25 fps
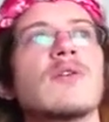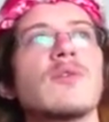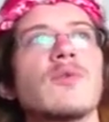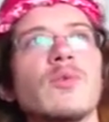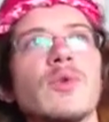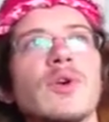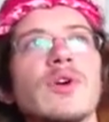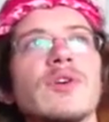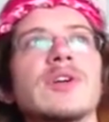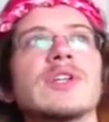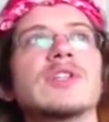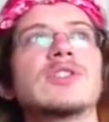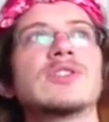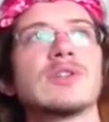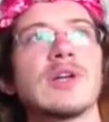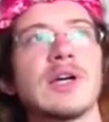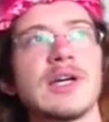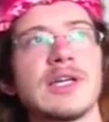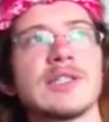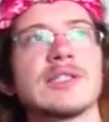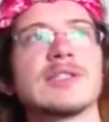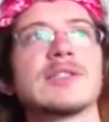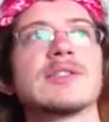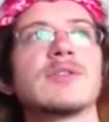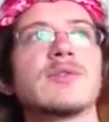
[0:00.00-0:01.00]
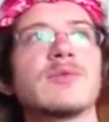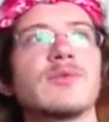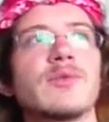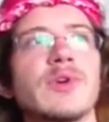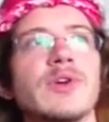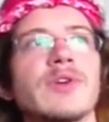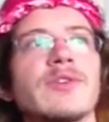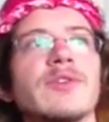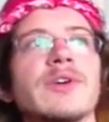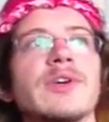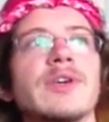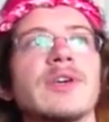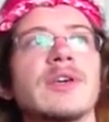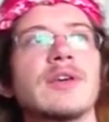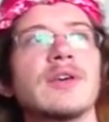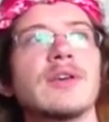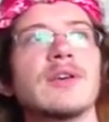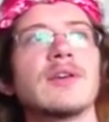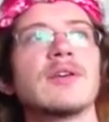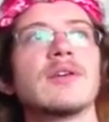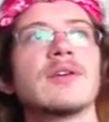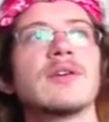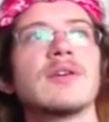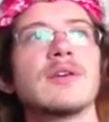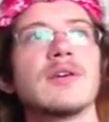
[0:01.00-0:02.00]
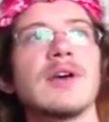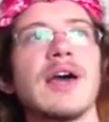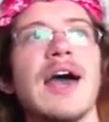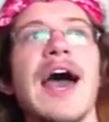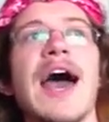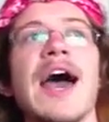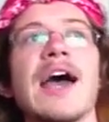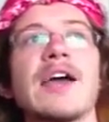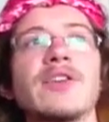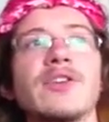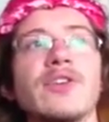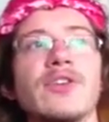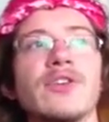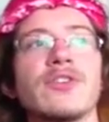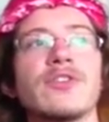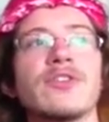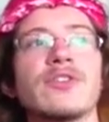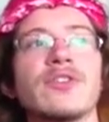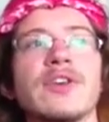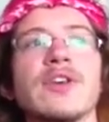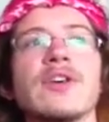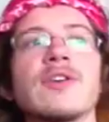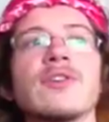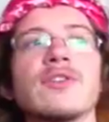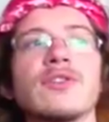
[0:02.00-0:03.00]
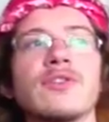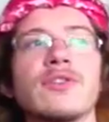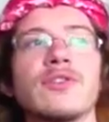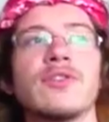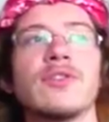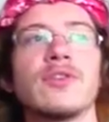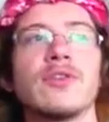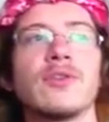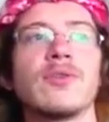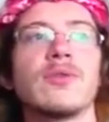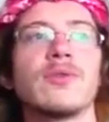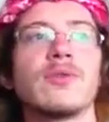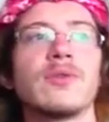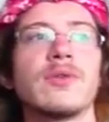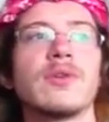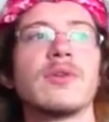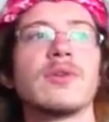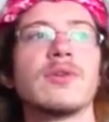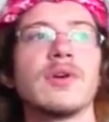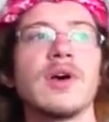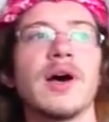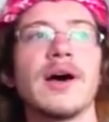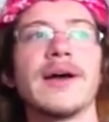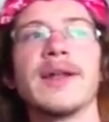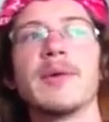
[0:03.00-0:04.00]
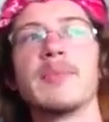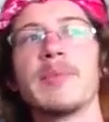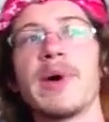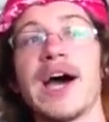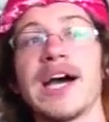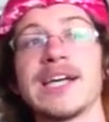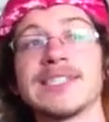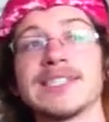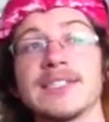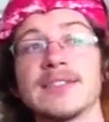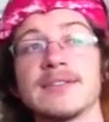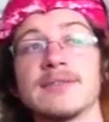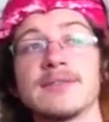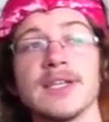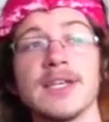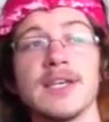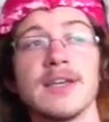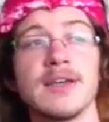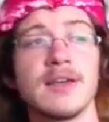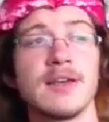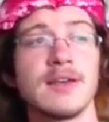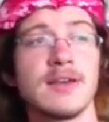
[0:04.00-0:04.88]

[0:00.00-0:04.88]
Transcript: really trust and really add your skills to unabashedly.